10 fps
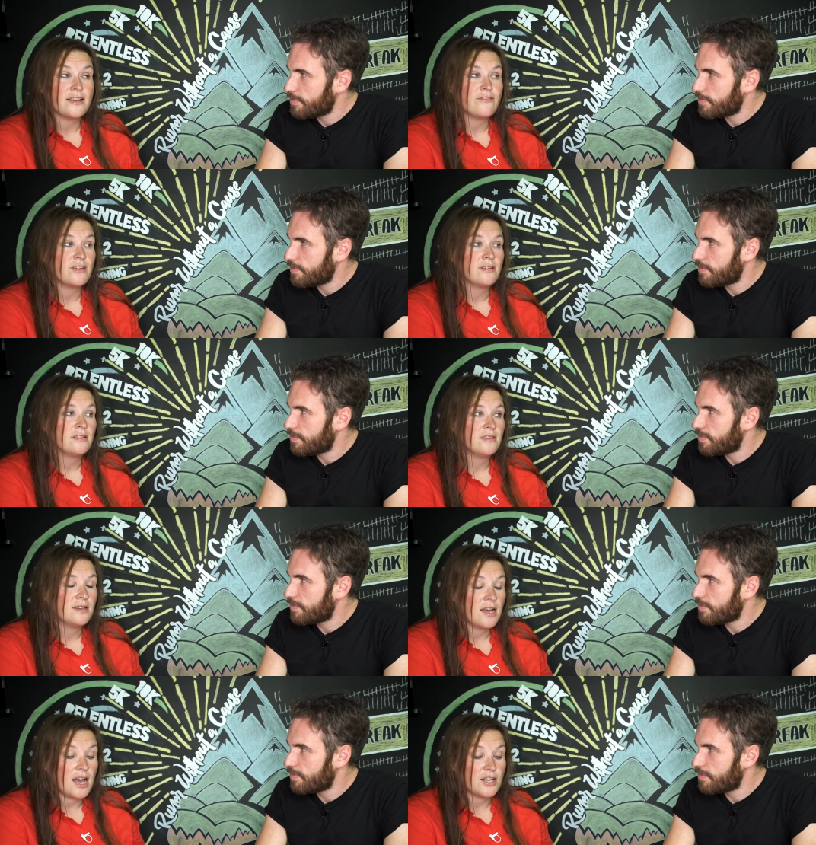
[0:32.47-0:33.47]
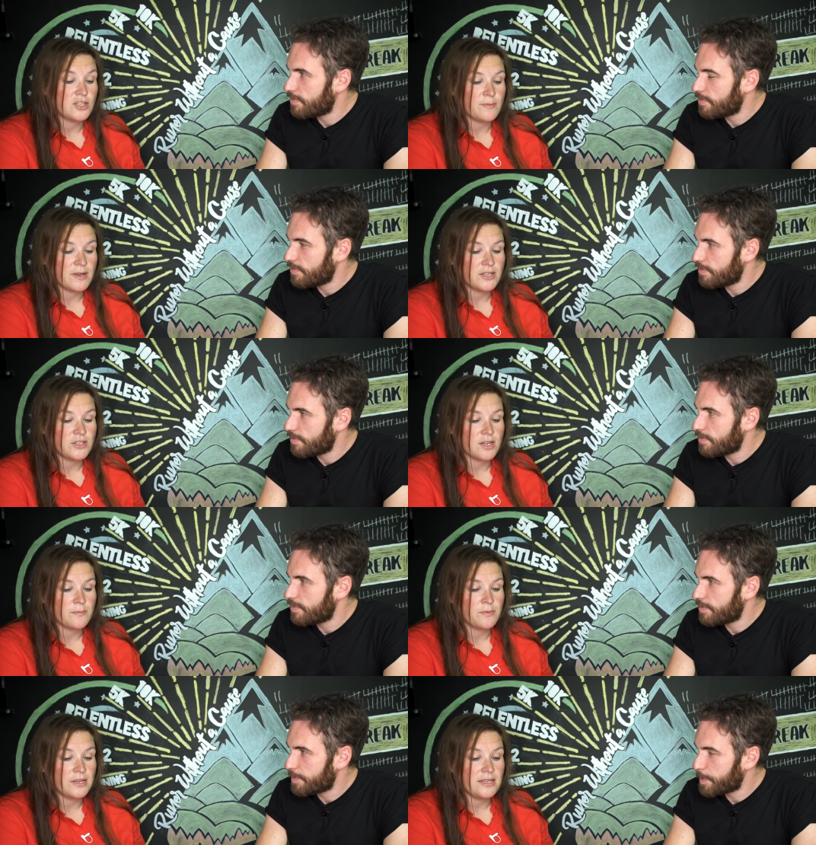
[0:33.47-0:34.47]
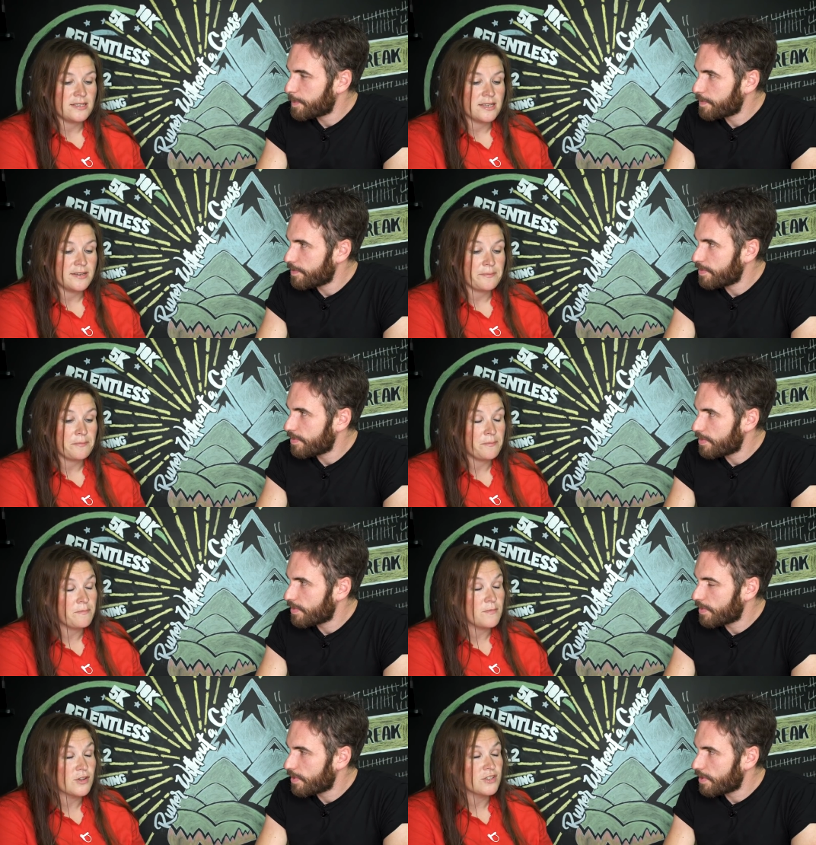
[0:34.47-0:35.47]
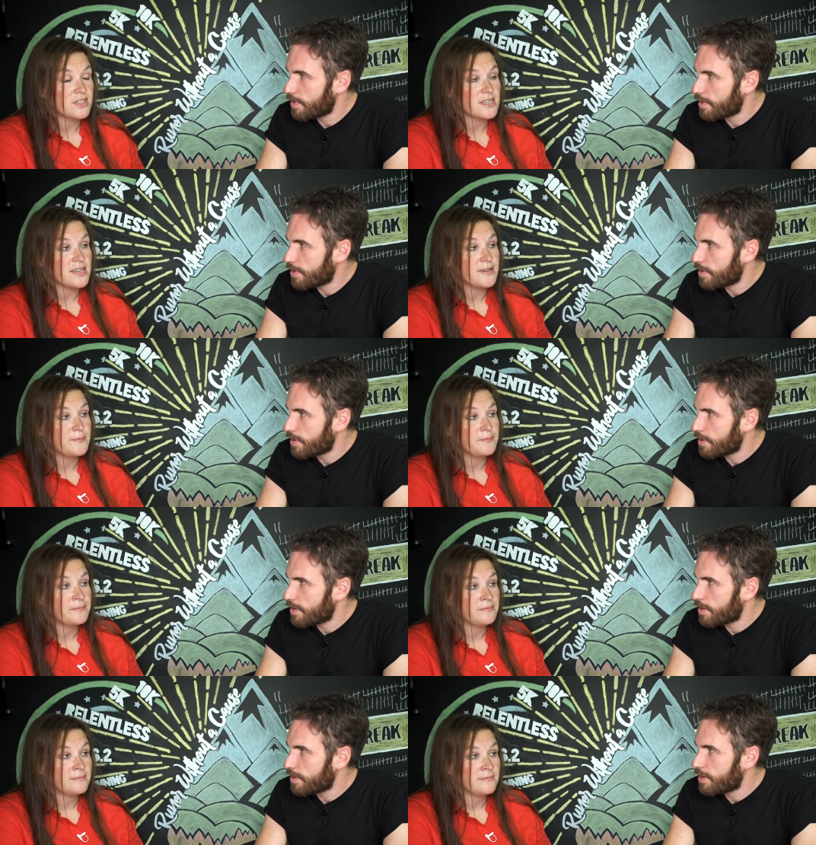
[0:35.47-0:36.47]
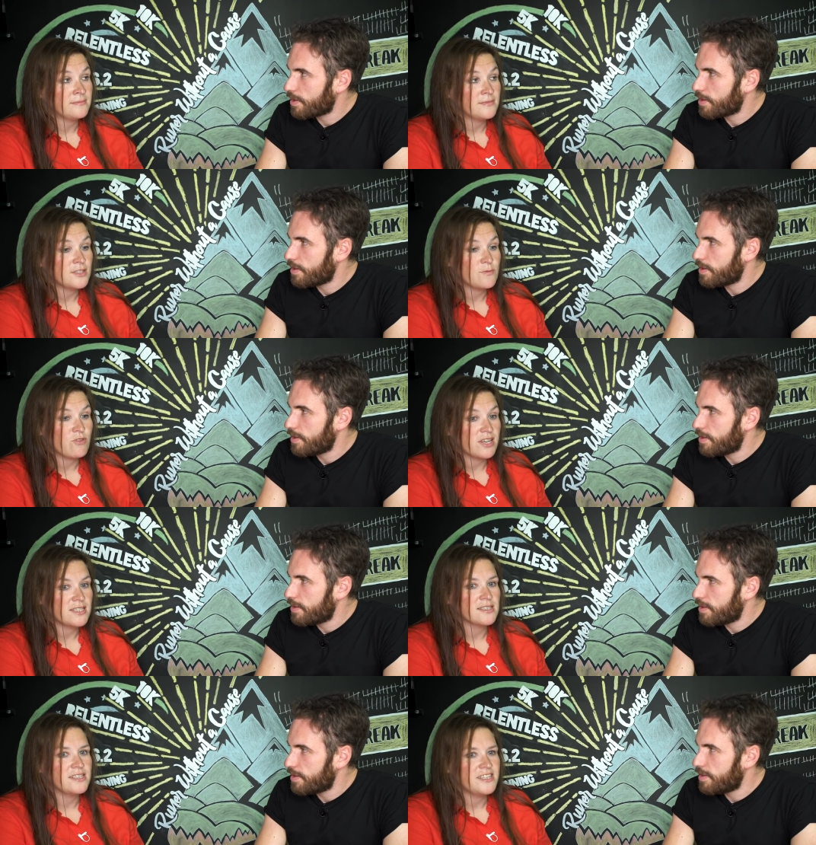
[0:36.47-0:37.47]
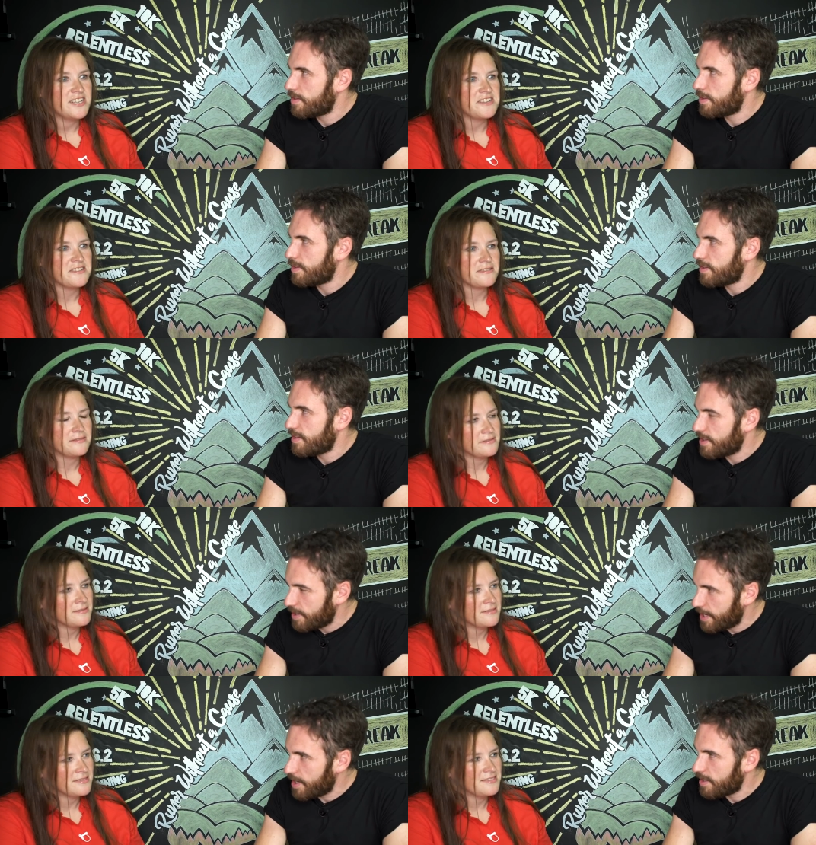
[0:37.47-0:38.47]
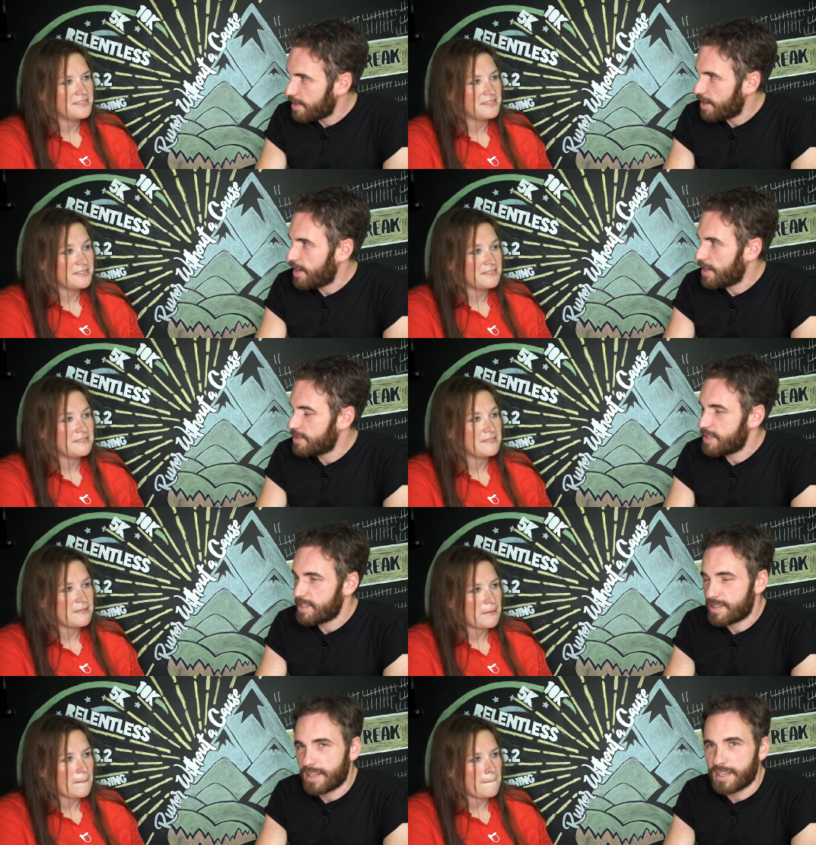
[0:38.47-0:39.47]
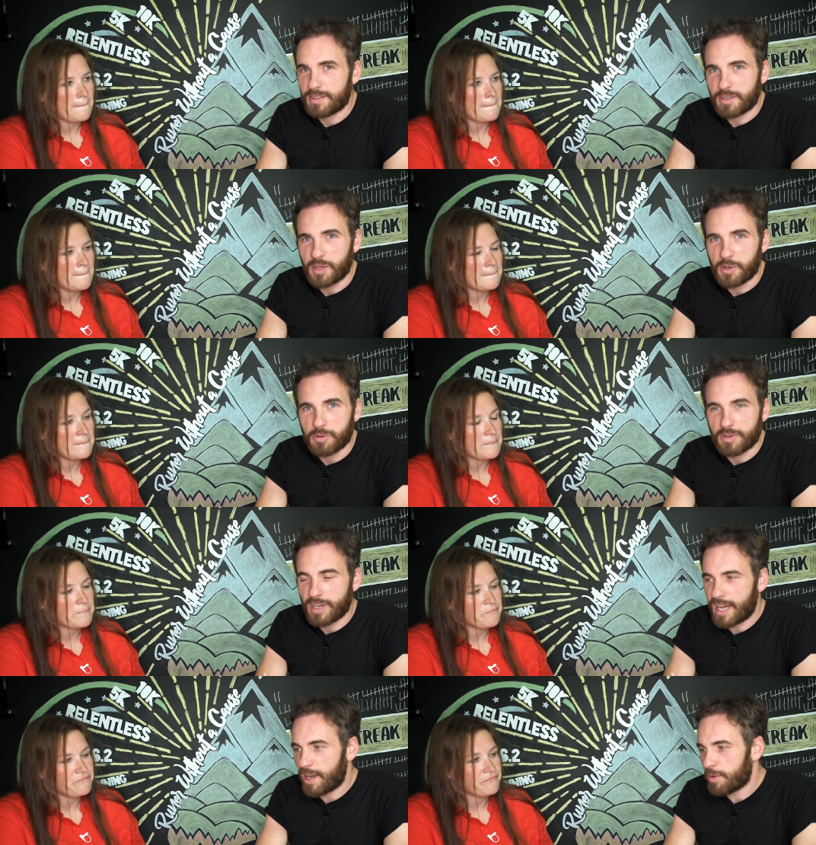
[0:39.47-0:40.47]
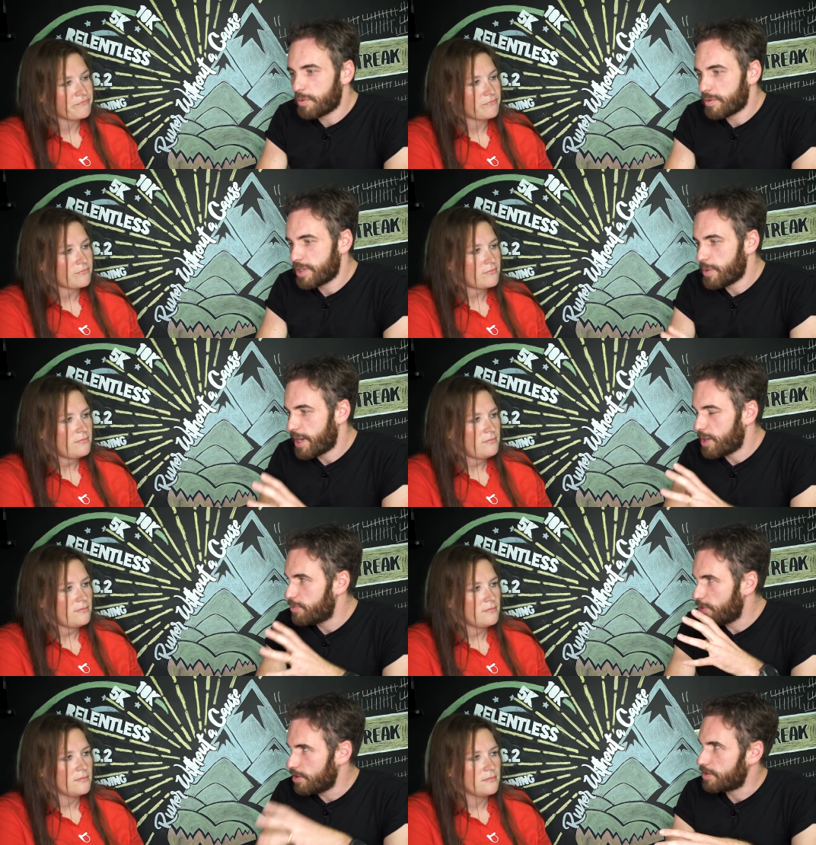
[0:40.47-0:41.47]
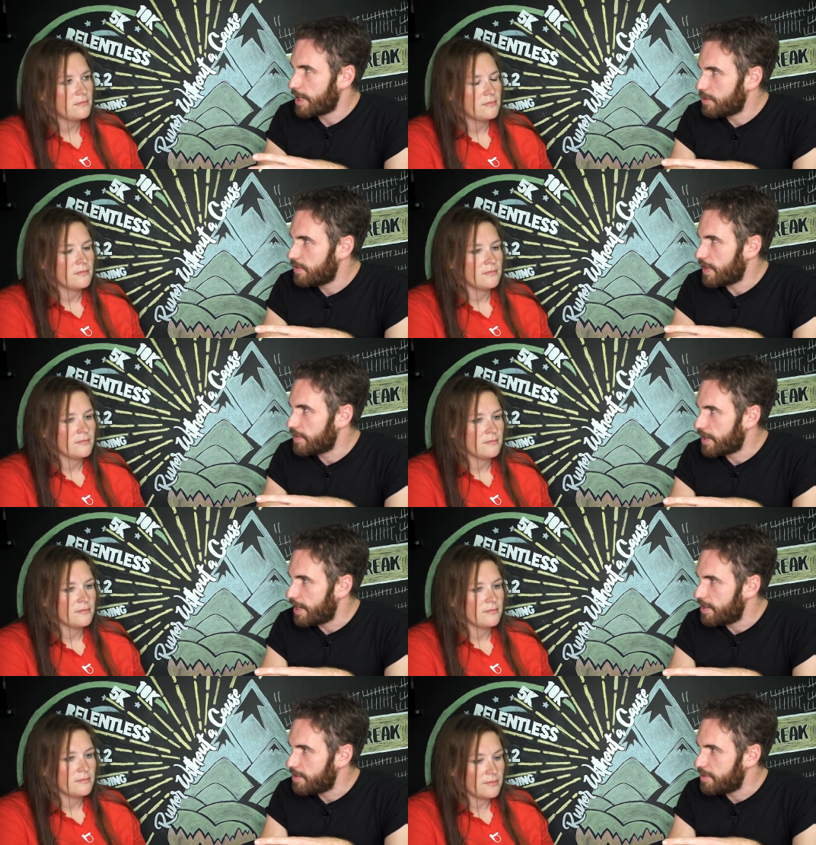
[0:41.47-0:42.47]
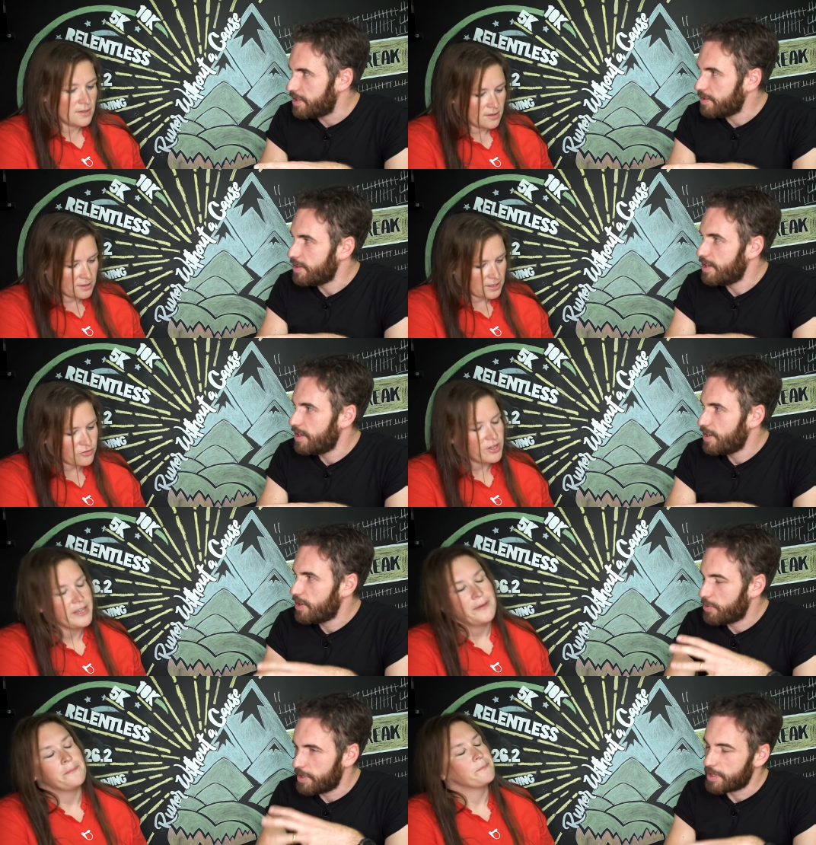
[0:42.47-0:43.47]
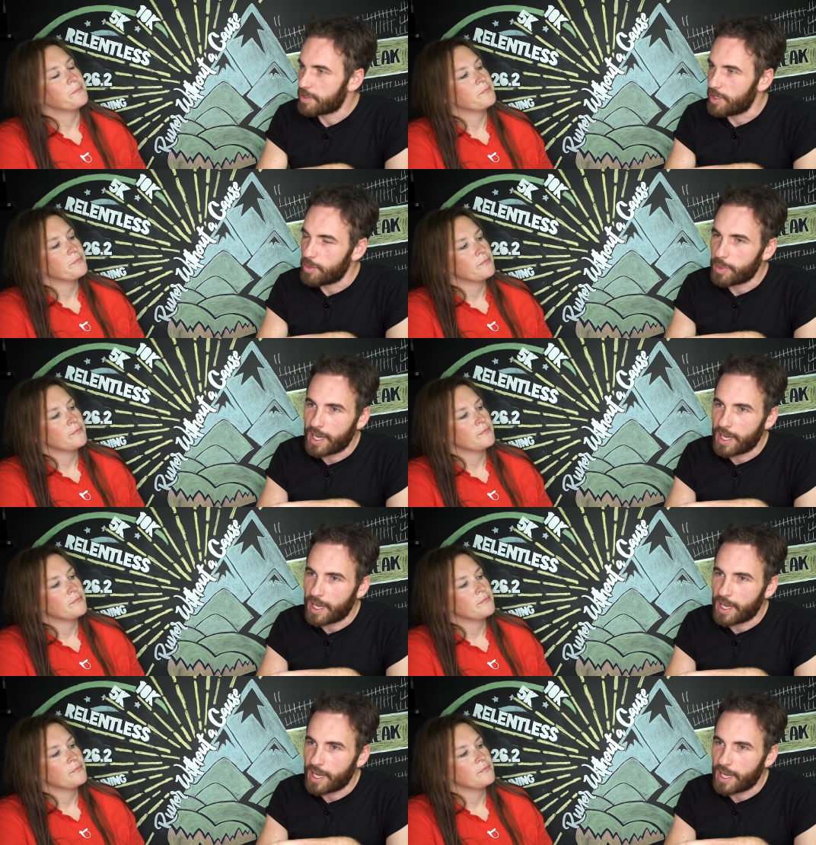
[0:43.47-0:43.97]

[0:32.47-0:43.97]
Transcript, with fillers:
Speaker 1: I'd ever actually manage to complete it, but um, surprisingly did.
Speaker 2: Yeah. And since then, so now you help run Couch to five K, don't you? That's right, yeah. With the club.